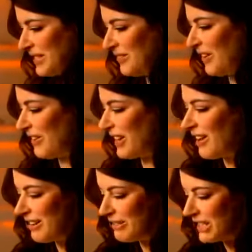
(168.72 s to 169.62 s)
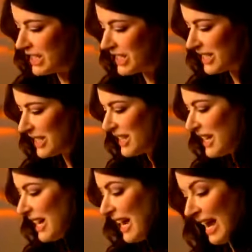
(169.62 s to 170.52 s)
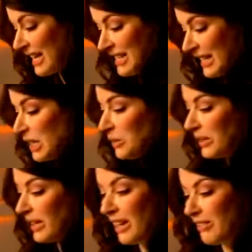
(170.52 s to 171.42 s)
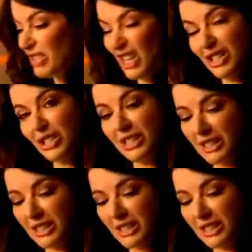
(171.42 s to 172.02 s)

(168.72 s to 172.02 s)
Very Irish. And equally Irish, actually,